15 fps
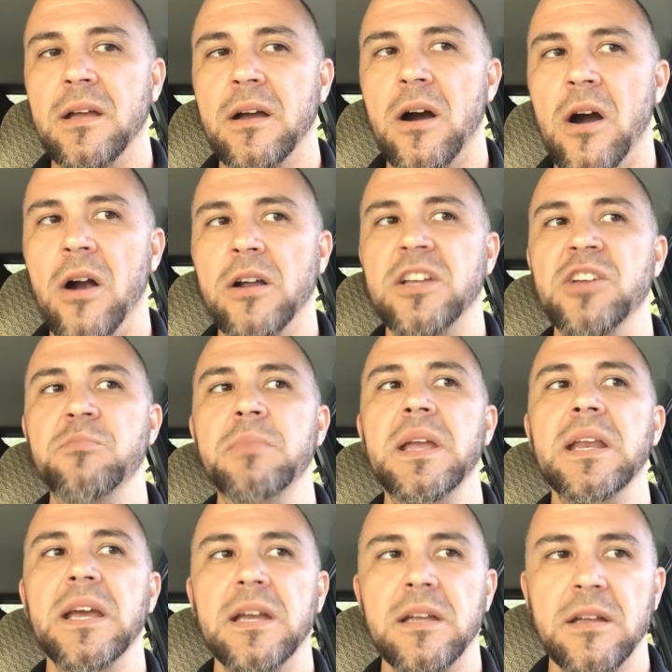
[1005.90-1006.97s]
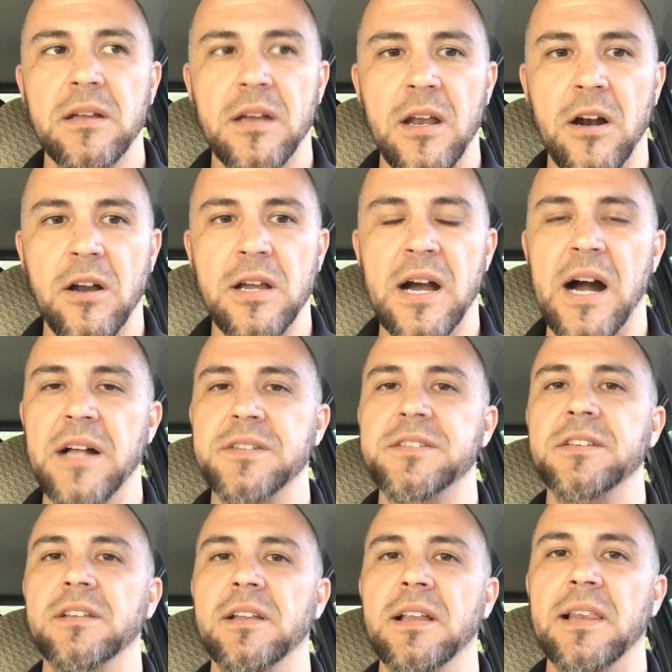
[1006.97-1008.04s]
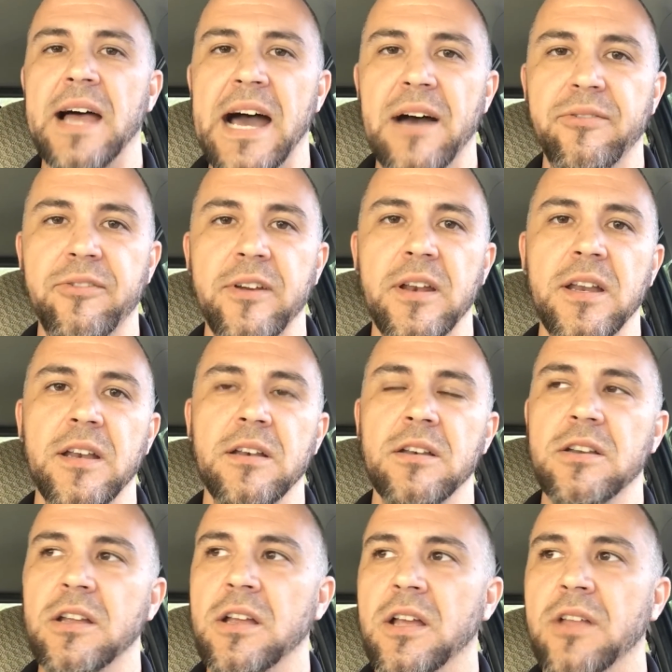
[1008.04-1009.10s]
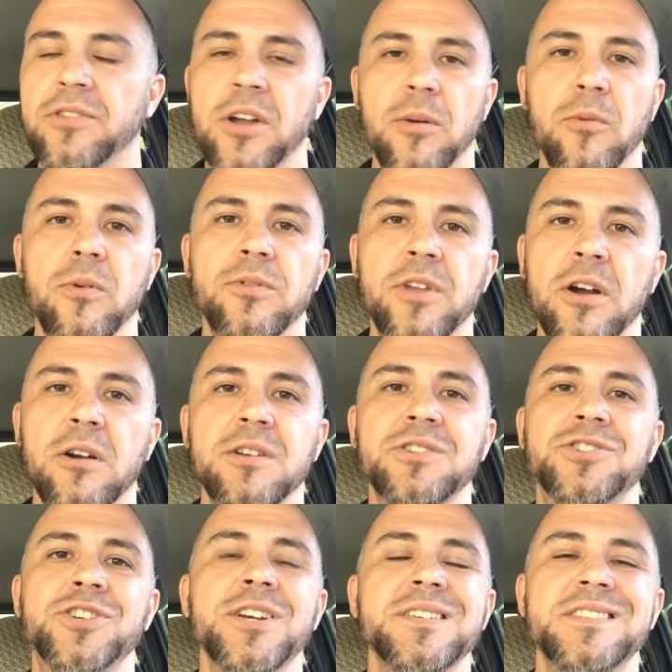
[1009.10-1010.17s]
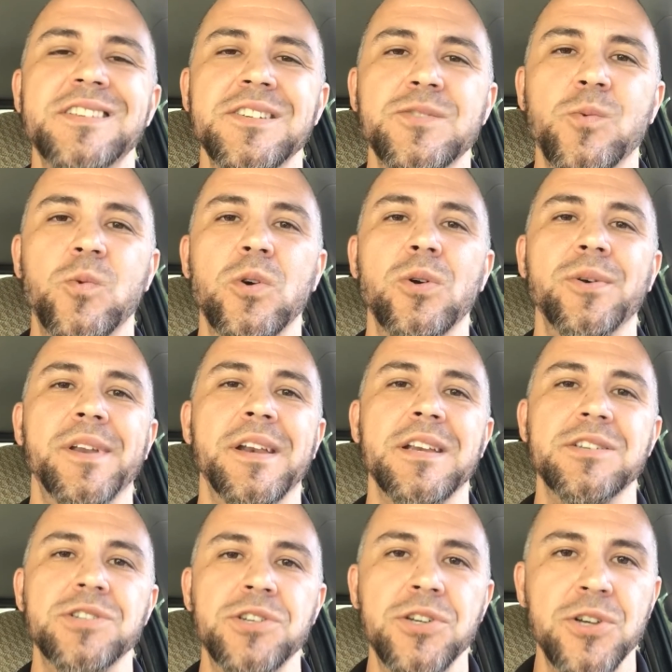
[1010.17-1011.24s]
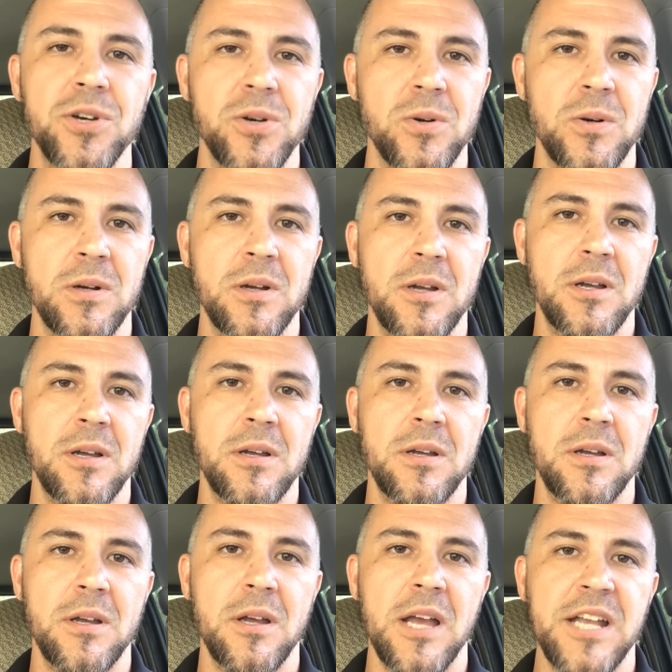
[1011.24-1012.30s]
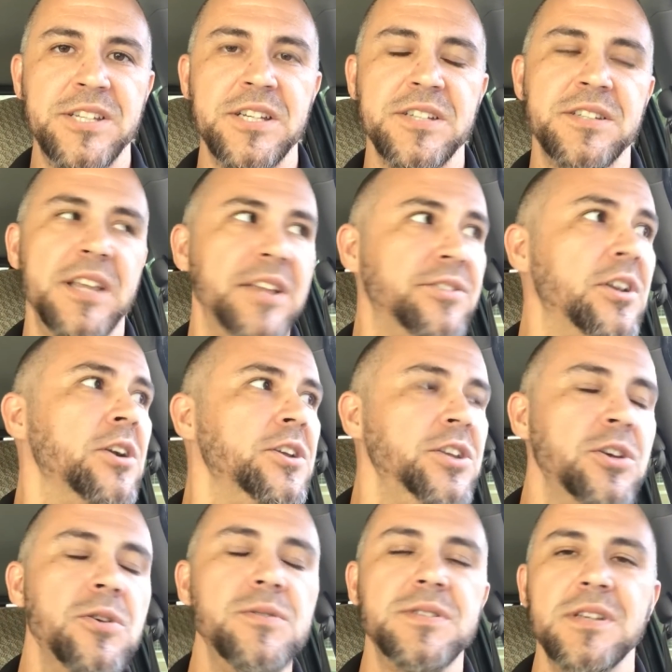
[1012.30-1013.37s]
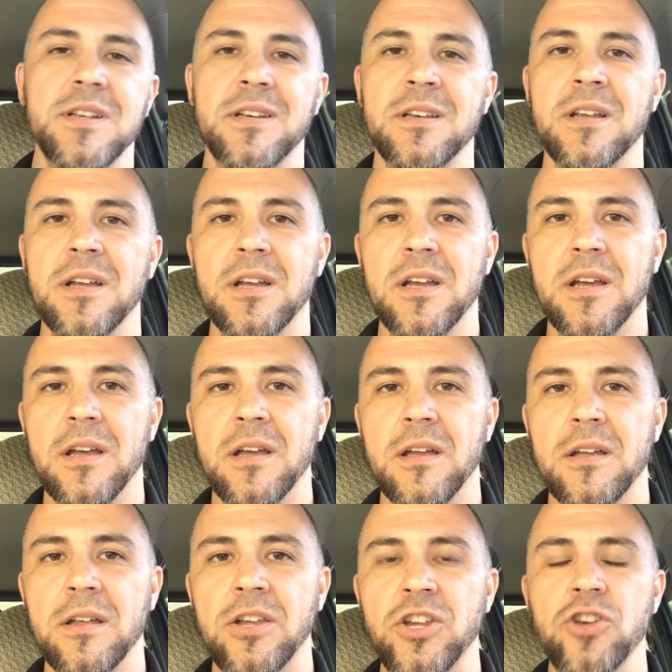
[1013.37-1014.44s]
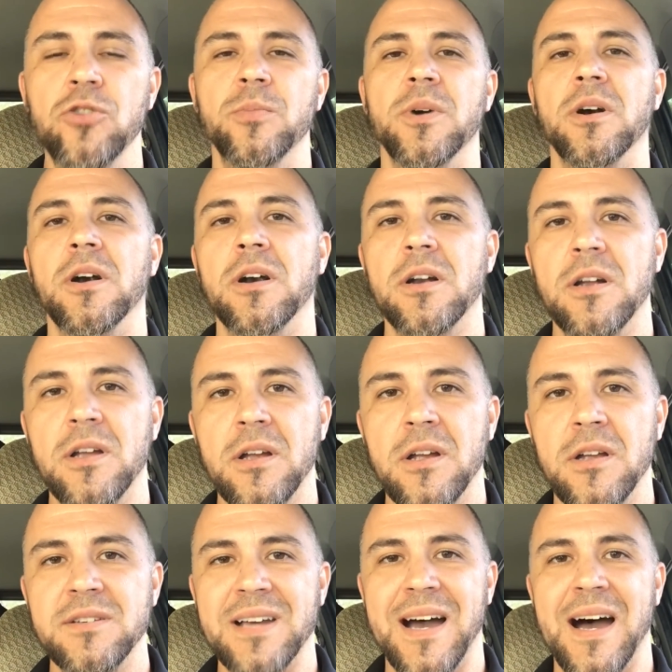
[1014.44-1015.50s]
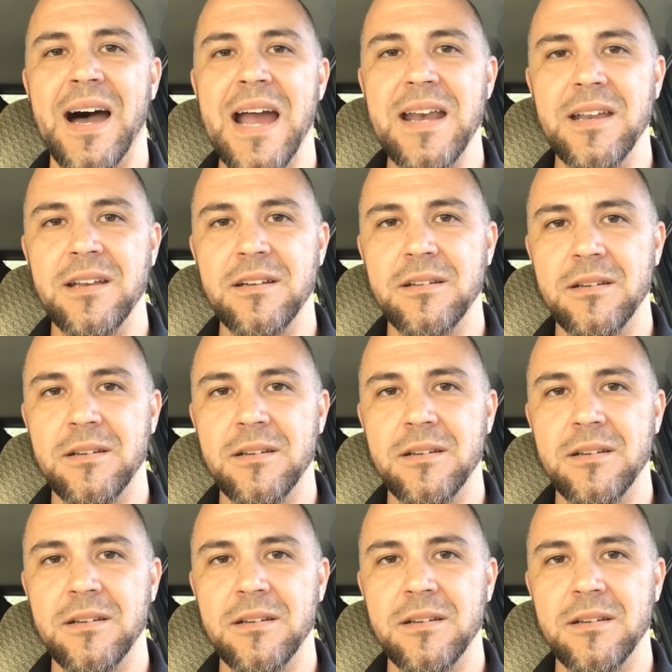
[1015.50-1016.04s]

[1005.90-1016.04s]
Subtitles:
are comedic and are constantly laughing, and they're just as wounded as you. It's just that they're using humor to hide it.